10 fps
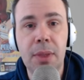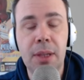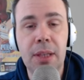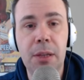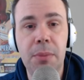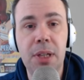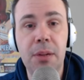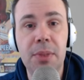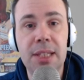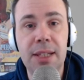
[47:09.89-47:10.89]
then become
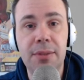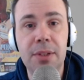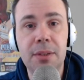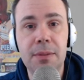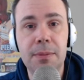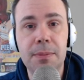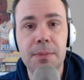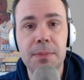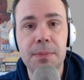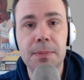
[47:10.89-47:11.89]
a 7,
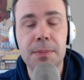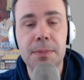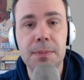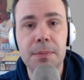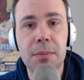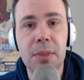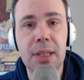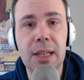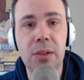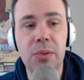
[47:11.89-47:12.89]
and
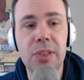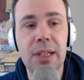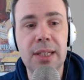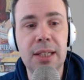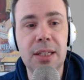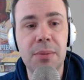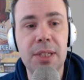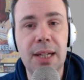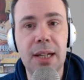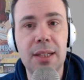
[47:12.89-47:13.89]
that'll shut down some
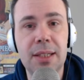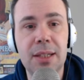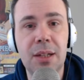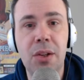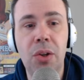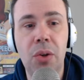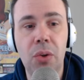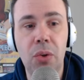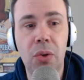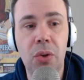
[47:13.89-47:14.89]
attacks.
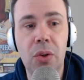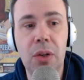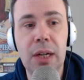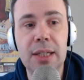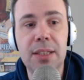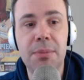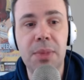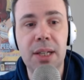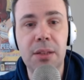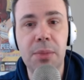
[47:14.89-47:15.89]
Or I just
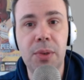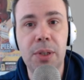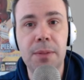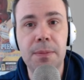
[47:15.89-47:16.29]
play the boa.